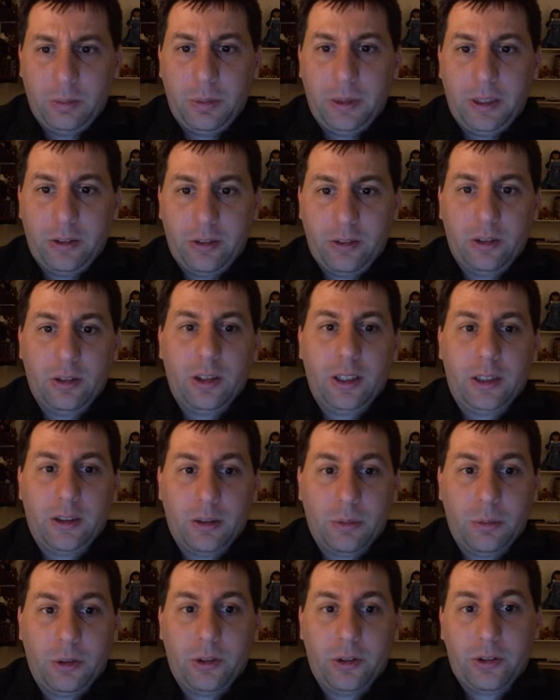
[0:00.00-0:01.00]
best to let
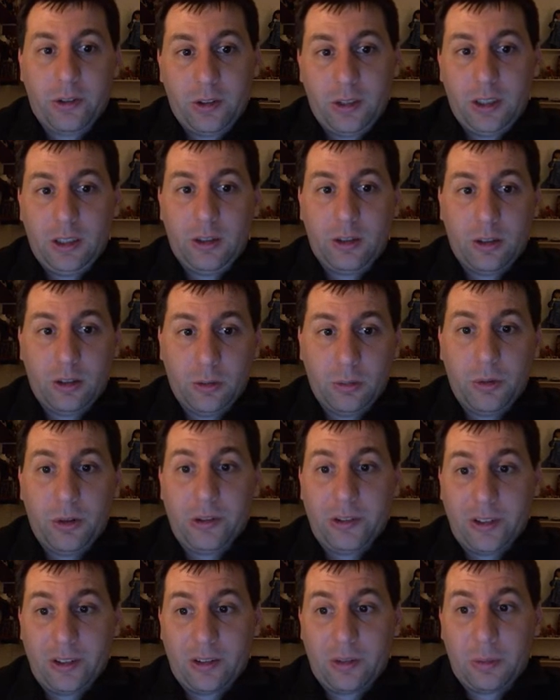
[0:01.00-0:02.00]
the most senior and
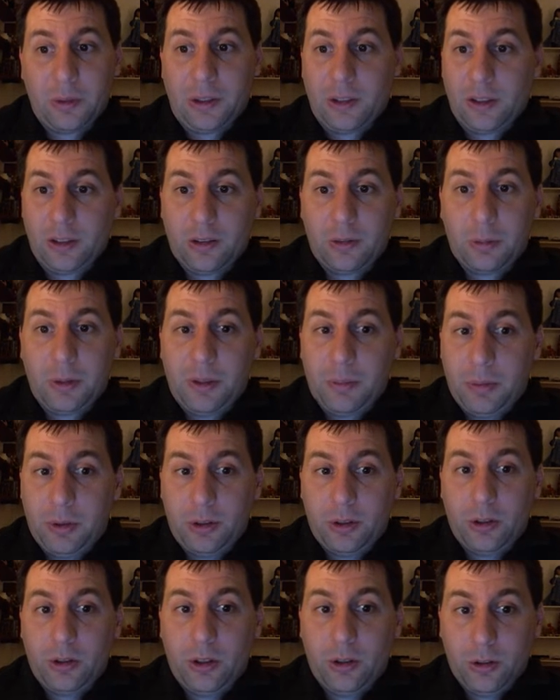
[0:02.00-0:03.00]
most experienced
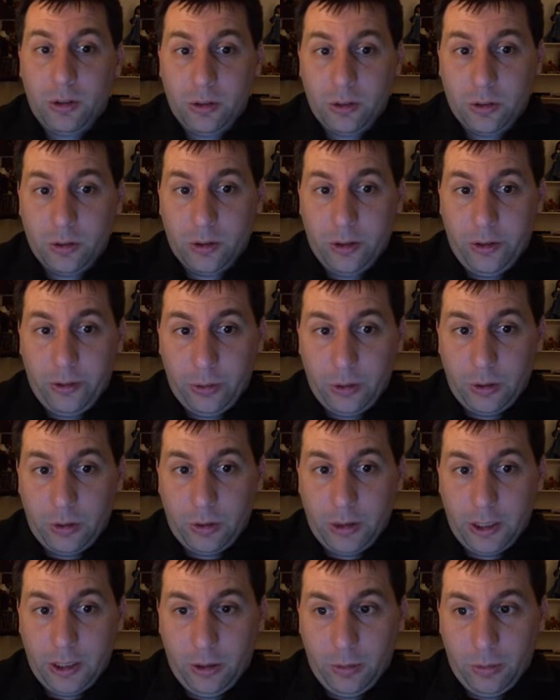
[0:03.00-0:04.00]
people go through those
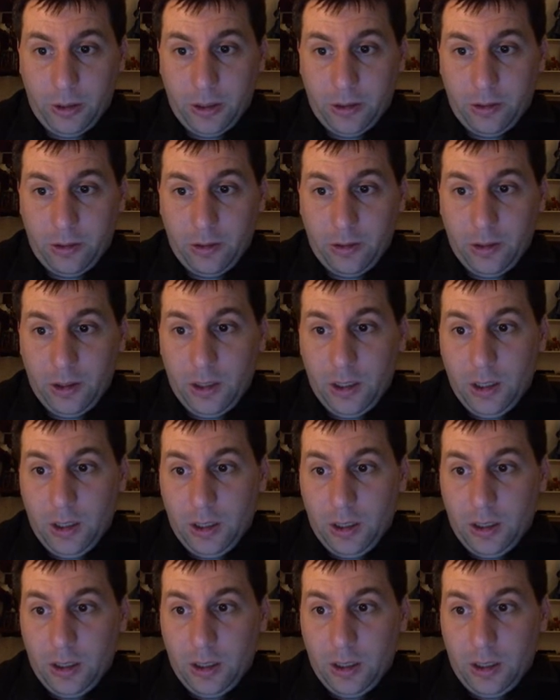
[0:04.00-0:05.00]
requirements
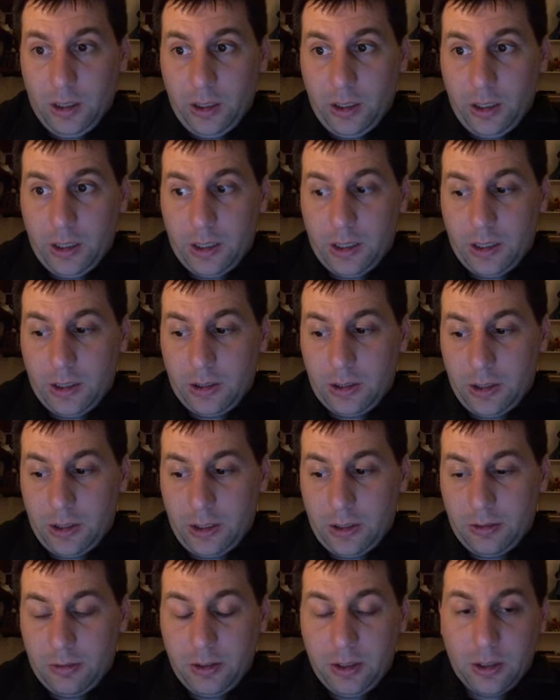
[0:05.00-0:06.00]
and
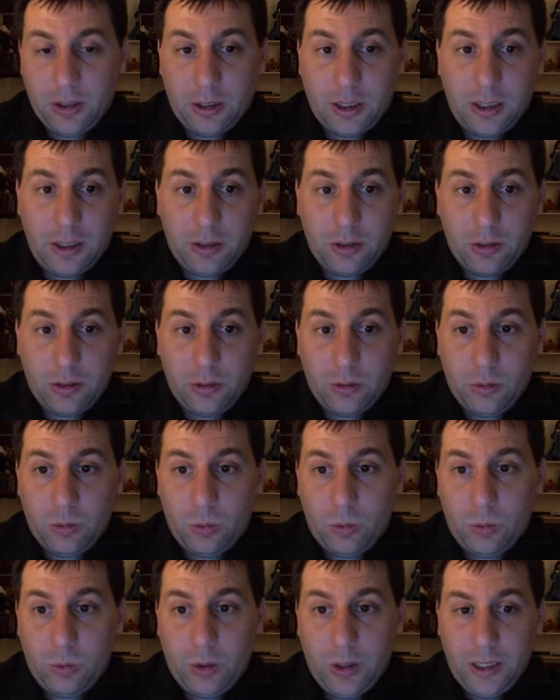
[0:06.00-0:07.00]
uh, figure out
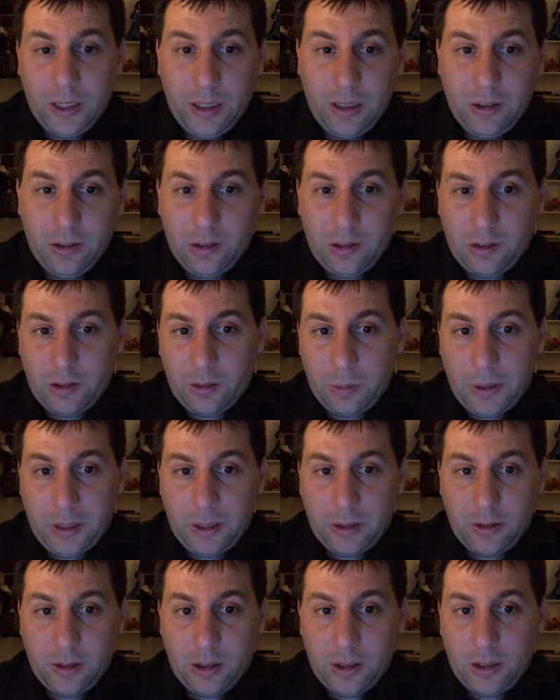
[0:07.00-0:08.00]
what is
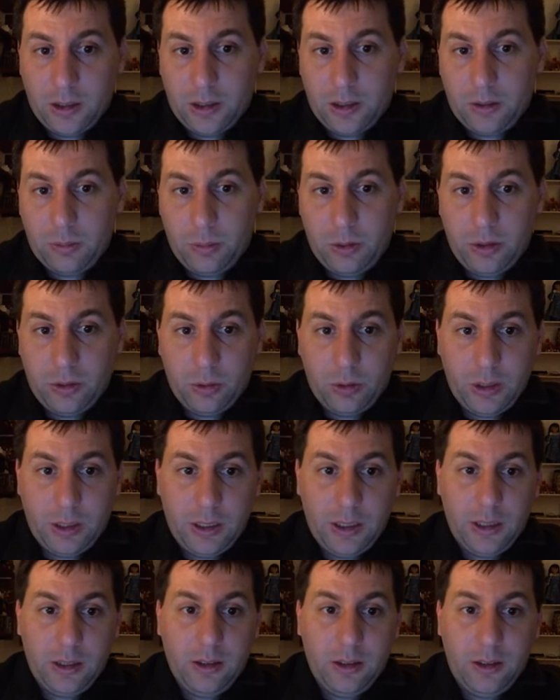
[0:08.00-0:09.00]
expected
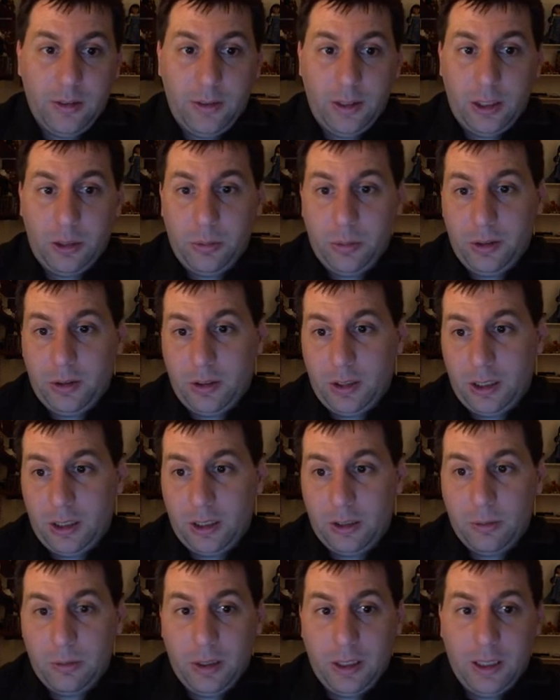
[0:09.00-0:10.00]
between the development
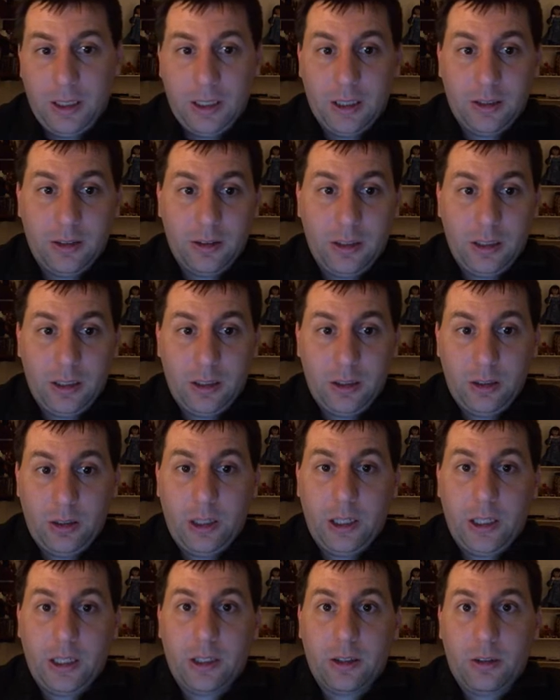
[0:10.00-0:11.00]
team and the
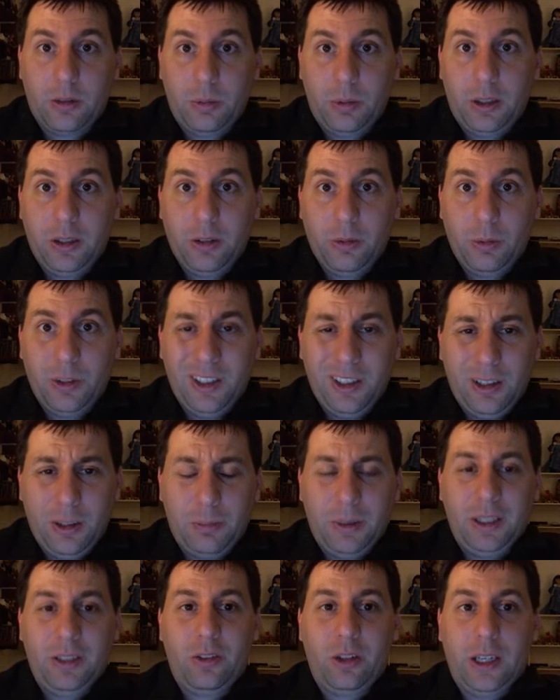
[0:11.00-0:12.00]
clients. Because one of the
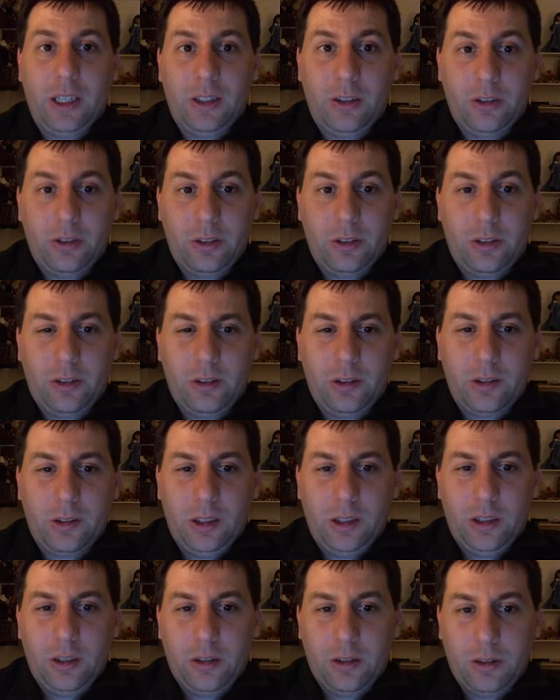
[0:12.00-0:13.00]
big challenges
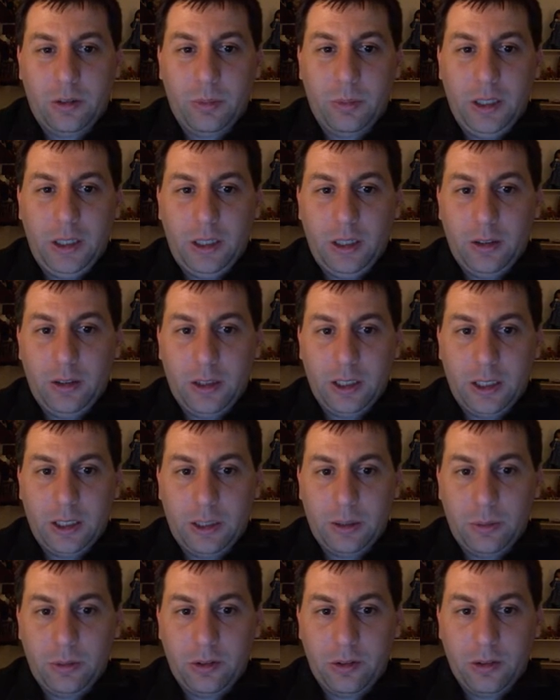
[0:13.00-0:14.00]
is many
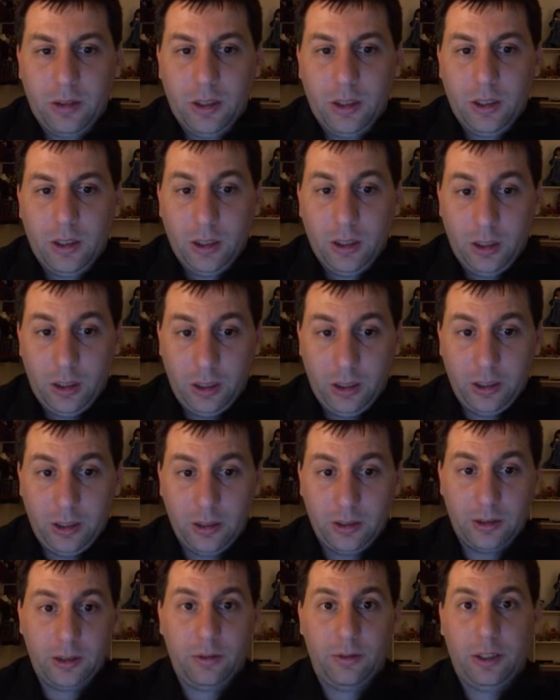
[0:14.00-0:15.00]
times uh,
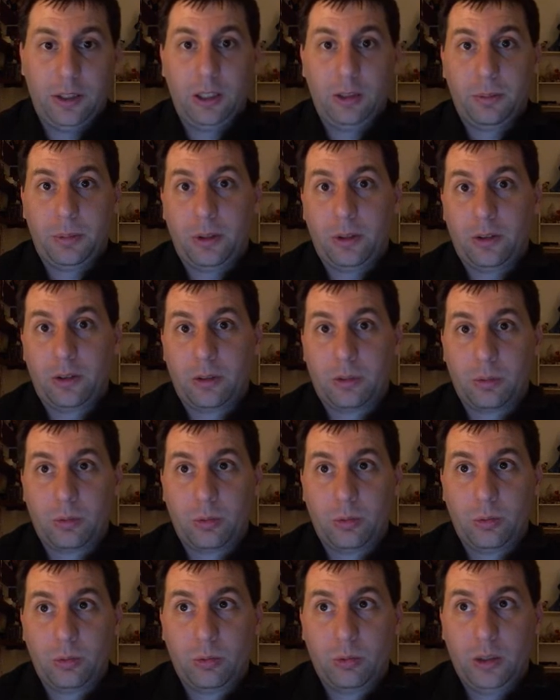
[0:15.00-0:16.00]
the developers
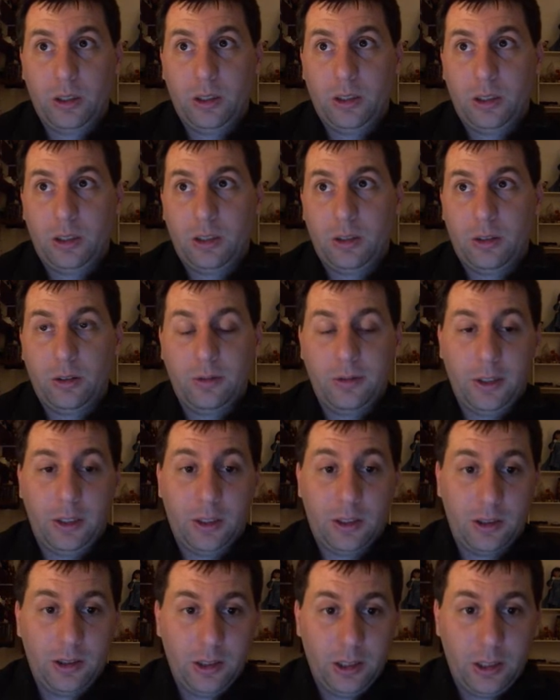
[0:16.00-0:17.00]
really know
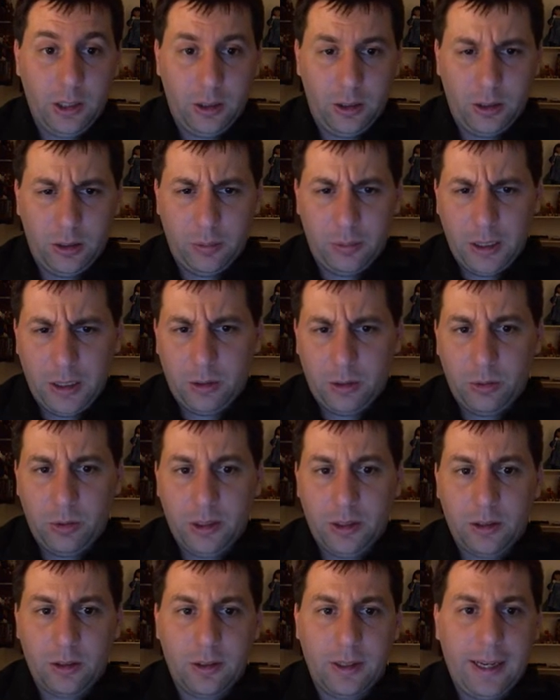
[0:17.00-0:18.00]
very little about
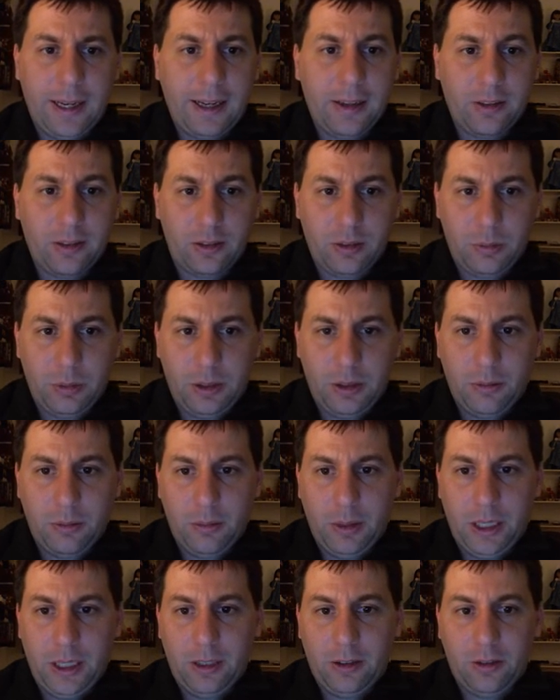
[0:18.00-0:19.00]
what they're asked to be
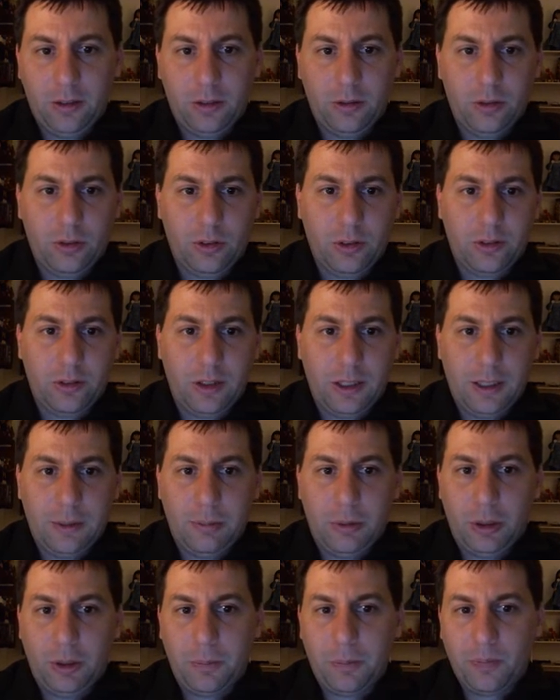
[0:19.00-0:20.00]
made. So, for
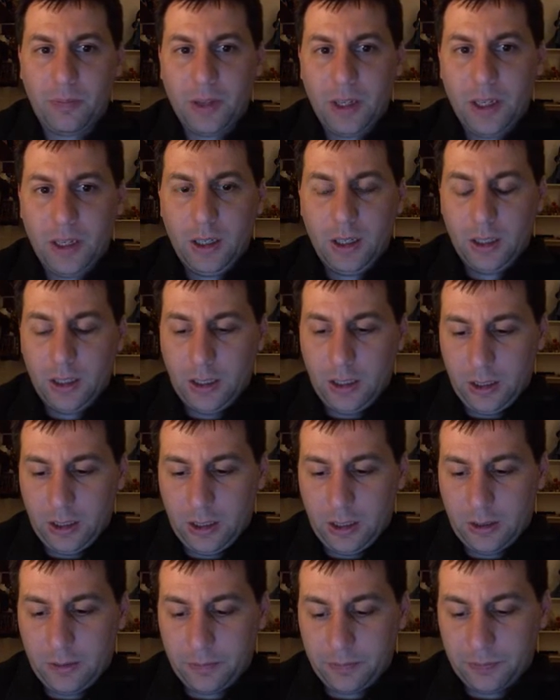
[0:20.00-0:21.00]
example,
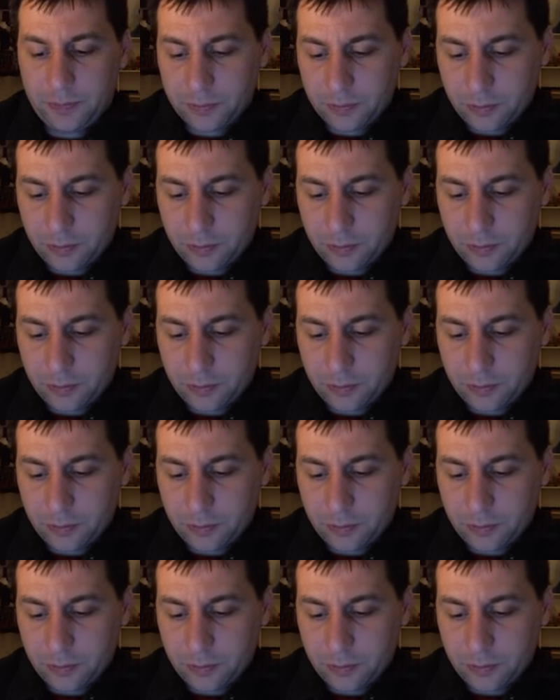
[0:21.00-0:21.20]
um,